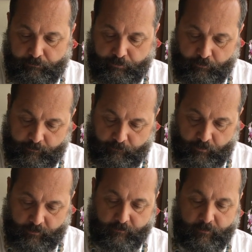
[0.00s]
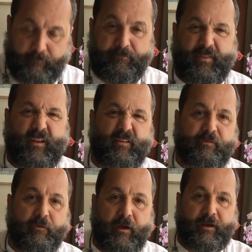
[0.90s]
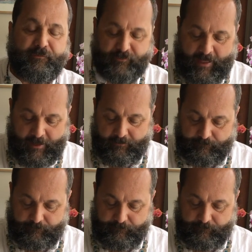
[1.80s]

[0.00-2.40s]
boing, boing, they just look kind of flat.